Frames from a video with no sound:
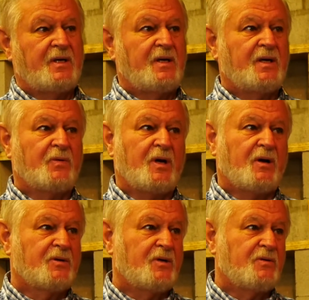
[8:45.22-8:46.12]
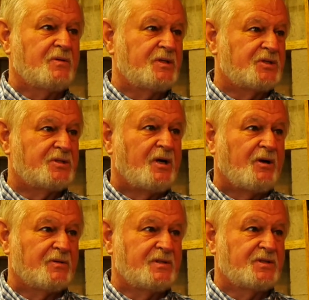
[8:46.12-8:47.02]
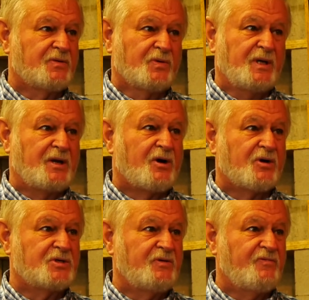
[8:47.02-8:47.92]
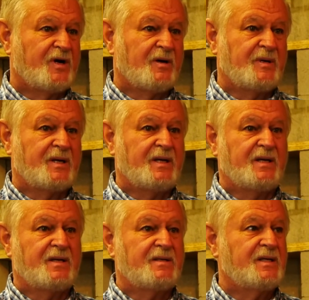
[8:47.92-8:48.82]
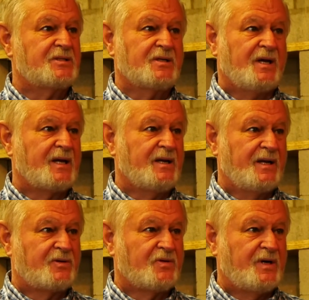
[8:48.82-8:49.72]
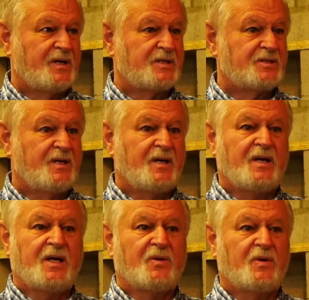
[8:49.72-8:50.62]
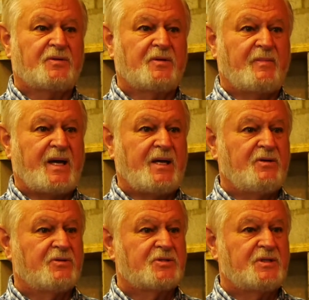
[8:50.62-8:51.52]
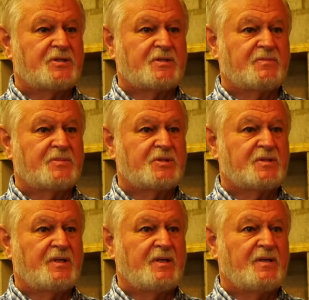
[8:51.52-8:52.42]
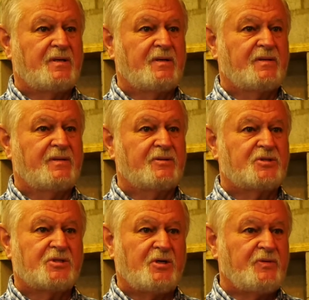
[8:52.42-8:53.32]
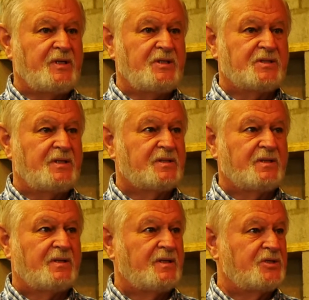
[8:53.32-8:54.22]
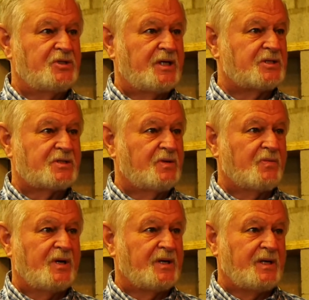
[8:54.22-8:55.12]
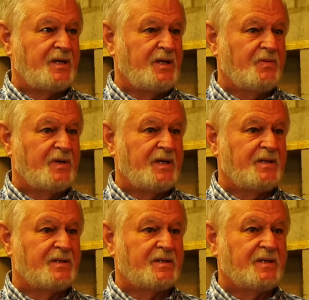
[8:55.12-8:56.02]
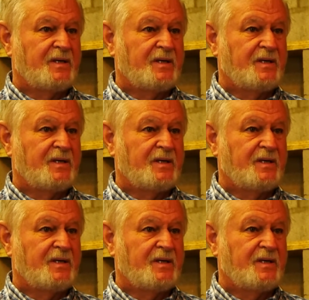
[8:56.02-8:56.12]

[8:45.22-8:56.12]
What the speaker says: And we all know that salt is a really harsh environment and it doesn't like electronics. With the manual systems, they're so easy to adjust and run anyway that,